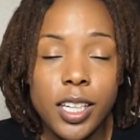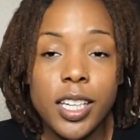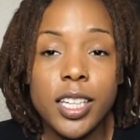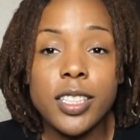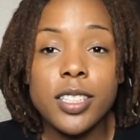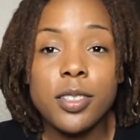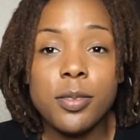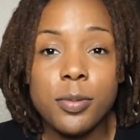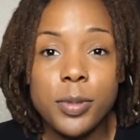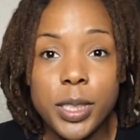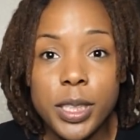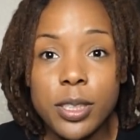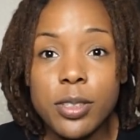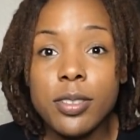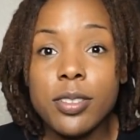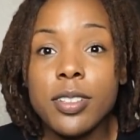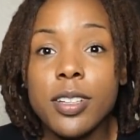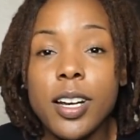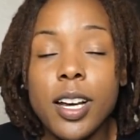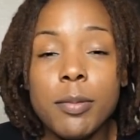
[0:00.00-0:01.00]
it's
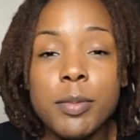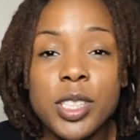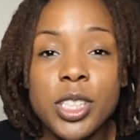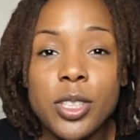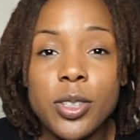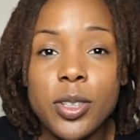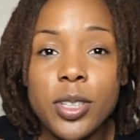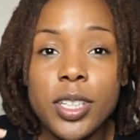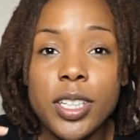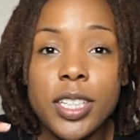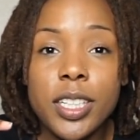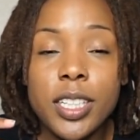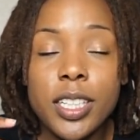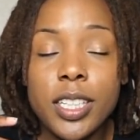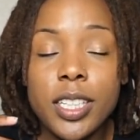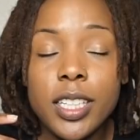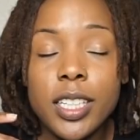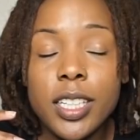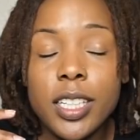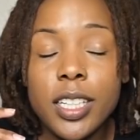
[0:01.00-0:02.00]
real. I'm sure
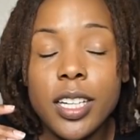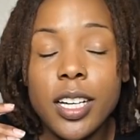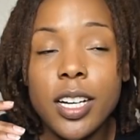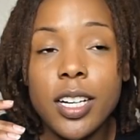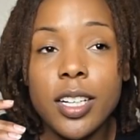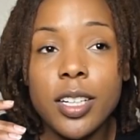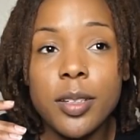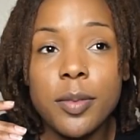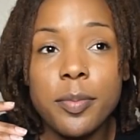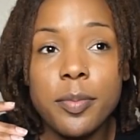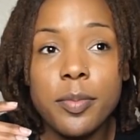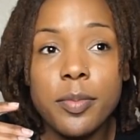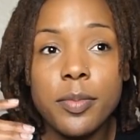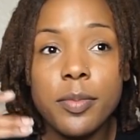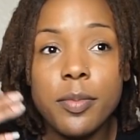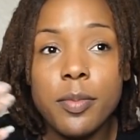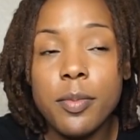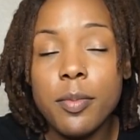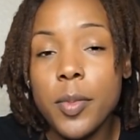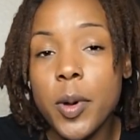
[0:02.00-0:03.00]
um,
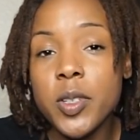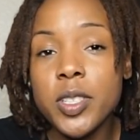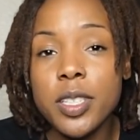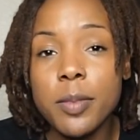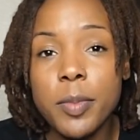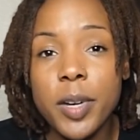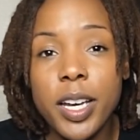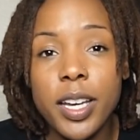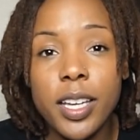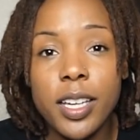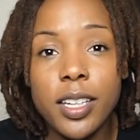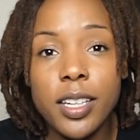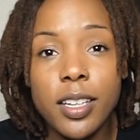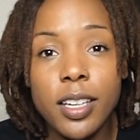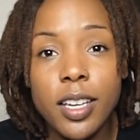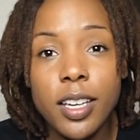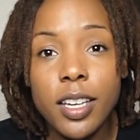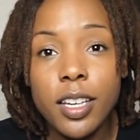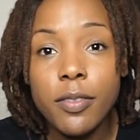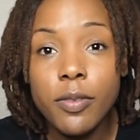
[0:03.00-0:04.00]
most of my
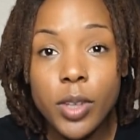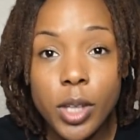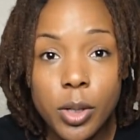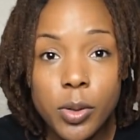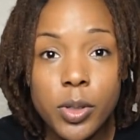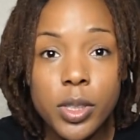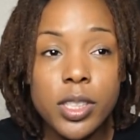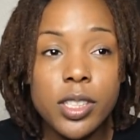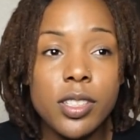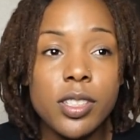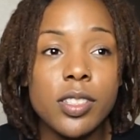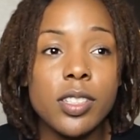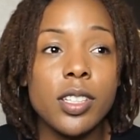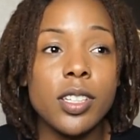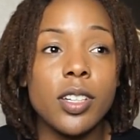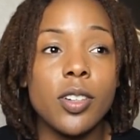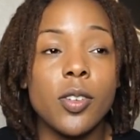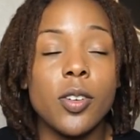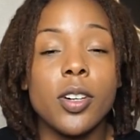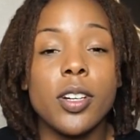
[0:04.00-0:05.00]

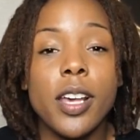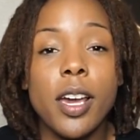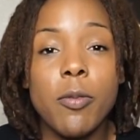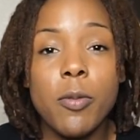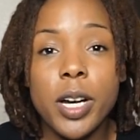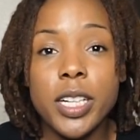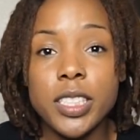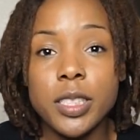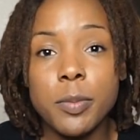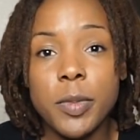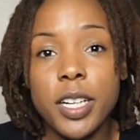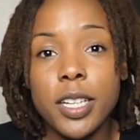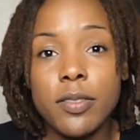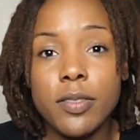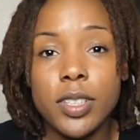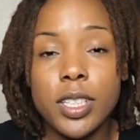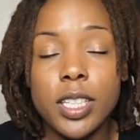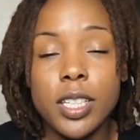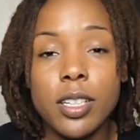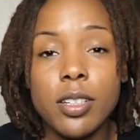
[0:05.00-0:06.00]
viewers or that watch my
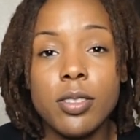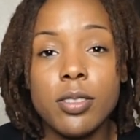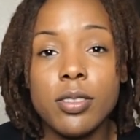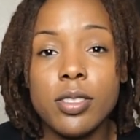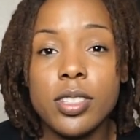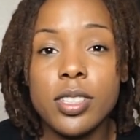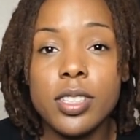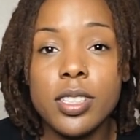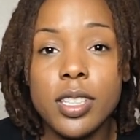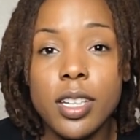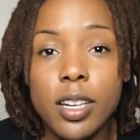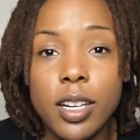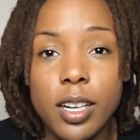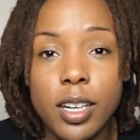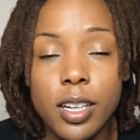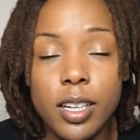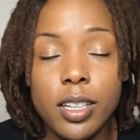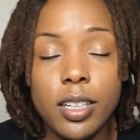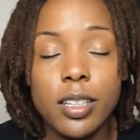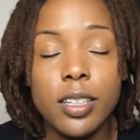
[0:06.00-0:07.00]
videos
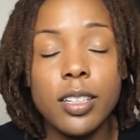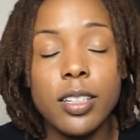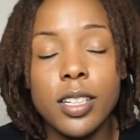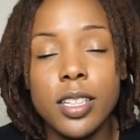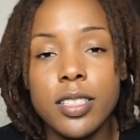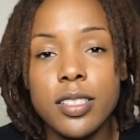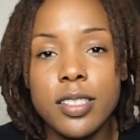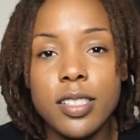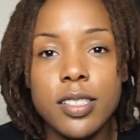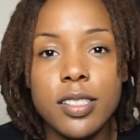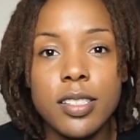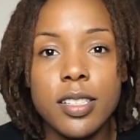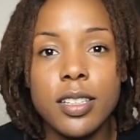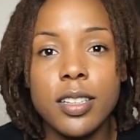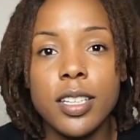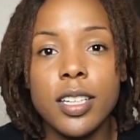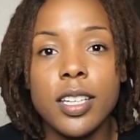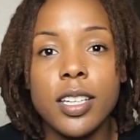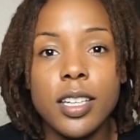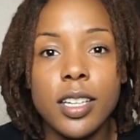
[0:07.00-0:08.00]
uh,
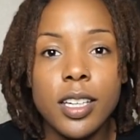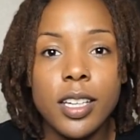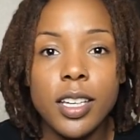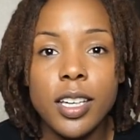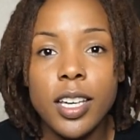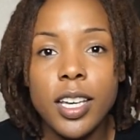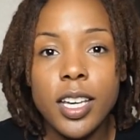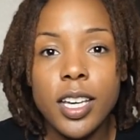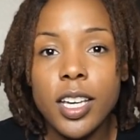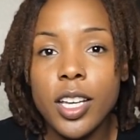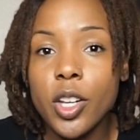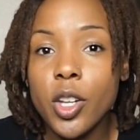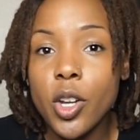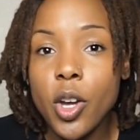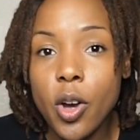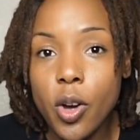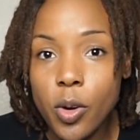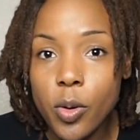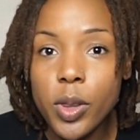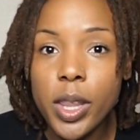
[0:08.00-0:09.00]
consistently
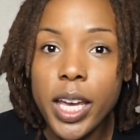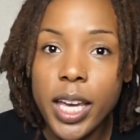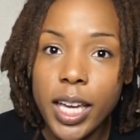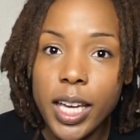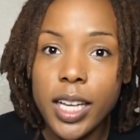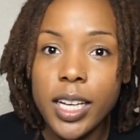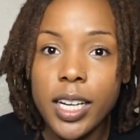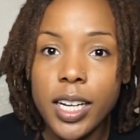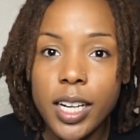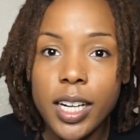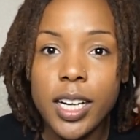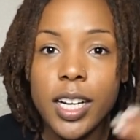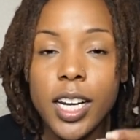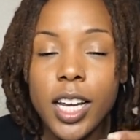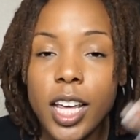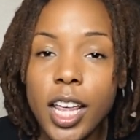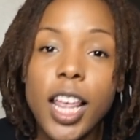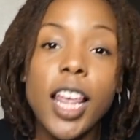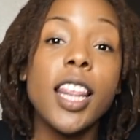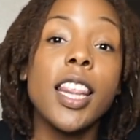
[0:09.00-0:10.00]
know that
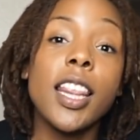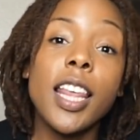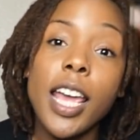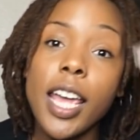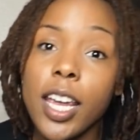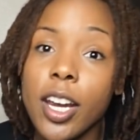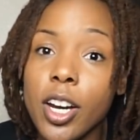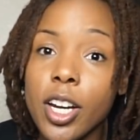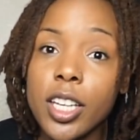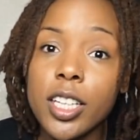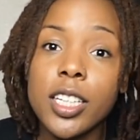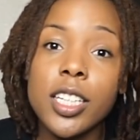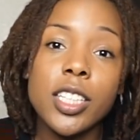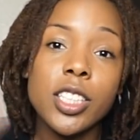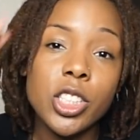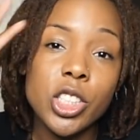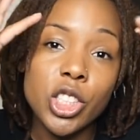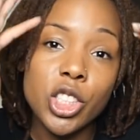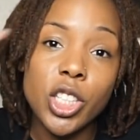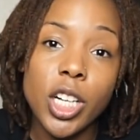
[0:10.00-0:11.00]
that area
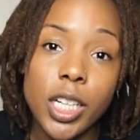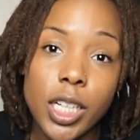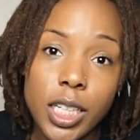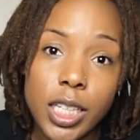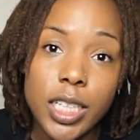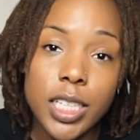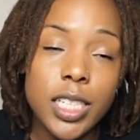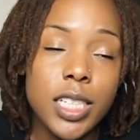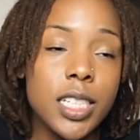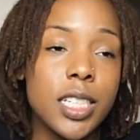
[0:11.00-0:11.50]
is struggling.